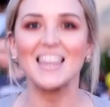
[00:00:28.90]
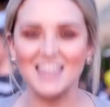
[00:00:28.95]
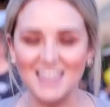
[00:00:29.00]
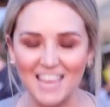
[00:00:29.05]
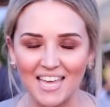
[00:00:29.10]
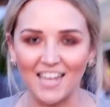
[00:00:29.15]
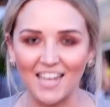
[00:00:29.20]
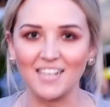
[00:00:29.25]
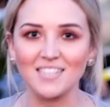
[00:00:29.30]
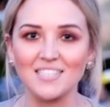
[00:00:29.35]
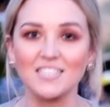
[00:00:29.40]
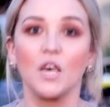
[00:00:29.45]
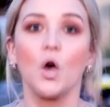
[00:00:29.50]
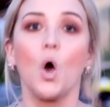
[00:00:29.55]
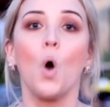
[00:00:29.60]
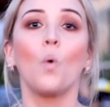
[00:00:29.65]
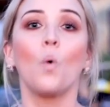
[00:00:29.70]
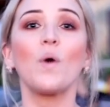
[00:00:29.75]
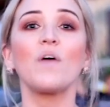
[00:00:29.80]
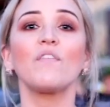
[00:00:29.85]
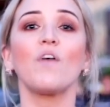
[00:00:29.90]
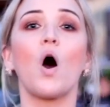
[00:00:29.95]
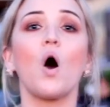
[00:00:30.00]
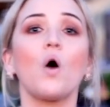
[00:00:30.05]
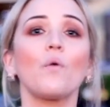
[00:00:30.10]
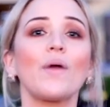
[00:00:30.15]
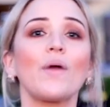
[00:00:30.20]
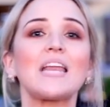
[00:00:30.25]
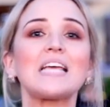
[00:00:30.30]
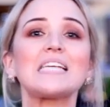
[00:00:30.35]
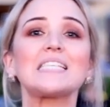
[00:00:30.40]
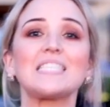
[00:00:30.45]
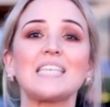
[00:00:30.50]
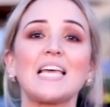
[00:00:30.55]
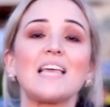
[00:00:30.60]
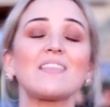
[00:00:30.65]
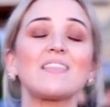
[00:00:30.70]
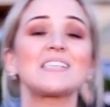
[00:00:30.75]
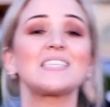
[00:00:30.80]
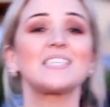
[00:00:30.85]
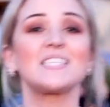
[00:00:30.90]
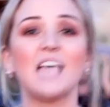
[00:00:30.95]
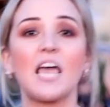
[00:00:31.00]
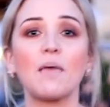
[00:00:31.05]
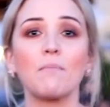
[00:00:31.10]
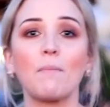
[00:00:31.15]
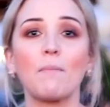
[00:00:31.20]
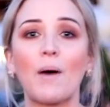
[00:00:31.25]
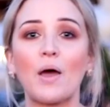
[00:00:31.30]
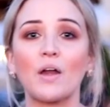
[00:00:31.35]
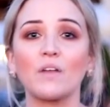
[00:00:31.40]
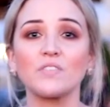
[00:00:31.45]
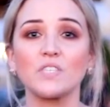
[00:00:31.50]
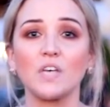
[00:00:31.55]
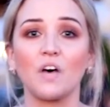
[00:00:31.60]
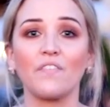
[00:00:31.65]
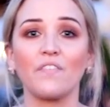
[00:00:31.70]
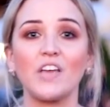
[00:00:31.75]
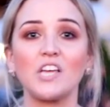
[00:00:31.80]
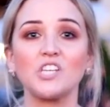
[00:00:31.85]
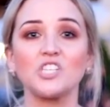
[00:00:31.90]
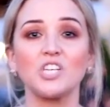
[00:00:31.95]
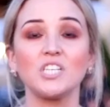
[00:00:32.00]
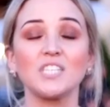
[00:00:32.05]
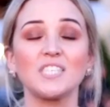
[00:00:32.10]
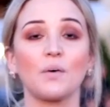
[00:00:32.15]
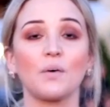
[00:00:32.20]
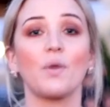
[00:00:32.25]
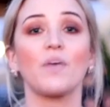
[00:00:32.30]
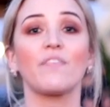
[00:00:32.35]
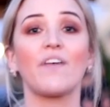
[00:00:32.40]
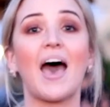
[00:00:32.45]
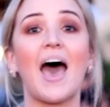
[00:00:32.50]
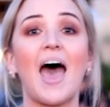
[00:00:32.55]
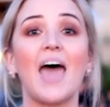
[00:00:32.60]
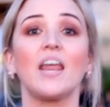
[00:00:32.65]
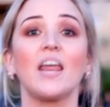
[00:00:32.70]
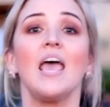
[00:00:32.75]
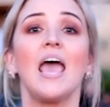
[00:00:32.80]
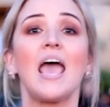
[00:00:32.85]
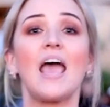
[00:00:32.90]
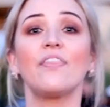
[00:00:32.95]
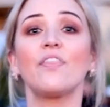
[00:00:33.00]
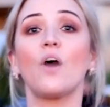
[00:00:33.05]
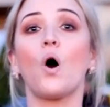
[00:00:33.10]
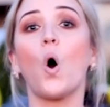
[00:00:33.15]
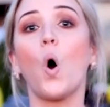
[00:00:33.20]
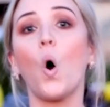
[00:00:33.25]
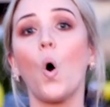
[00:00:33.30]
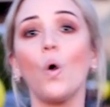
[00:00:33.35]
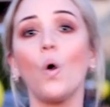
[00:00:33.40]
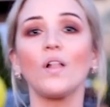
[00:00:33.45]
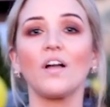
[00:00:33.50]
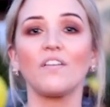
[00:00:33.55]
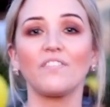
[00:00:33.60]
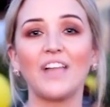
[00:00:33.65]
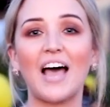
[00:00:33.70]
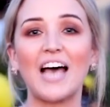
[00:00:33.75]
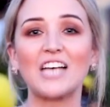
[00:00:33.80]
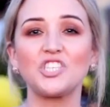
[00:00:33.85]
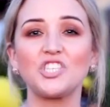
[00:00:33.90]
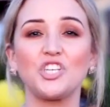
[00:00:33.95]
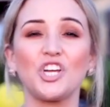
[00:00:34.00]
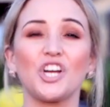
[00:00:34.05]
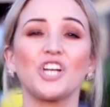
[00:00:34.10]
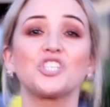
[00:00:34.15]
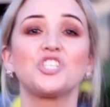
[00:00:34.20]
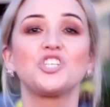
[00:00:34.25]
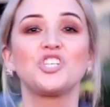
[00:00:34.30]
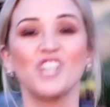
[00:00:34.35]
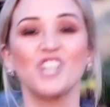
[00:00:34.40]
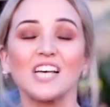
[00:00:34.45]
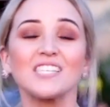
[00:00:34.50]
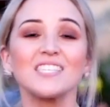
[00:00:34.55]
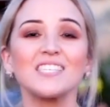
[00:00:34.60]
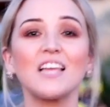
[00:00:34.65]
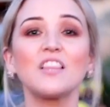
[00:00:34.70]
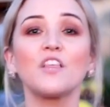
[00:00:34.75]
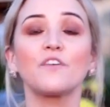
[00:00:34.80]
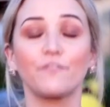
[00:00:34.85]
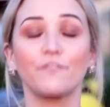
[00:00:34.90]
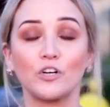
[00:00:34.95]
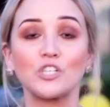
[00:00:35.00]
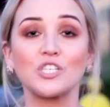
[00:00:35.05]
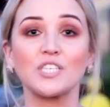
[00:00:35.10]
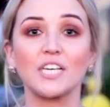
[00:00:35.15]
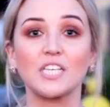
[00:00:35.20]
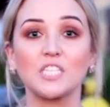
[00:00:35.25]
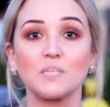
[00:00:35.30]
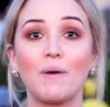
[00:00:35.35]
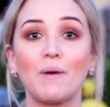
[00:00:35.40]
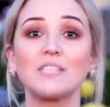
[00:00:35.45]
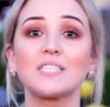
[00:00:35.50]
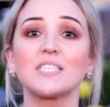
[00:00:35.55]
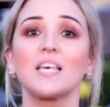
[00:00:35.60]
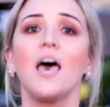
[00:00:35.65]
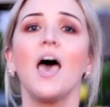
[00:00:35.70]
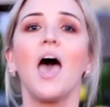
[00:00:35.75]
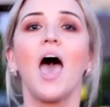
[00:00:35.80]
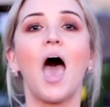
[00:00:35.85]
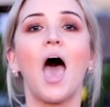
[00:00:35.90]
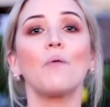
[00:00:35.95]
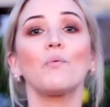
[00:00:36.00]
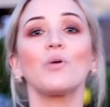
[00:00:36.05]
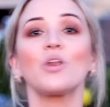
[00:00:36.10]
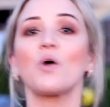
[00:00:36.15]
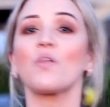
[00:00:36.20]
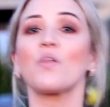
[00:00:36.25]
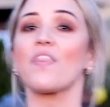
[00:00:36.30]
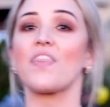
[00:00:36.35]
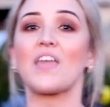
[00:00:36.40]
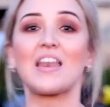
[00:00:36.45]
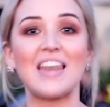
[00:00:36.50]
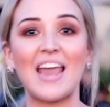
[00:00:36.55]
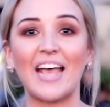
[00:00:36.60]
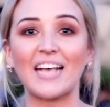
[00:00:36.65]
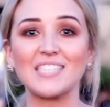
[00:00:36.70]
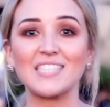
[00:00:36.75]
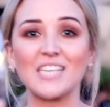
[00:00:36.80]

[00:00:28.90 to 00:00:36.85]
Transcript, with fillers: things. We've already seen the same amount of salvations that we've had in the whole of last year, just in the first six months. And we know that the next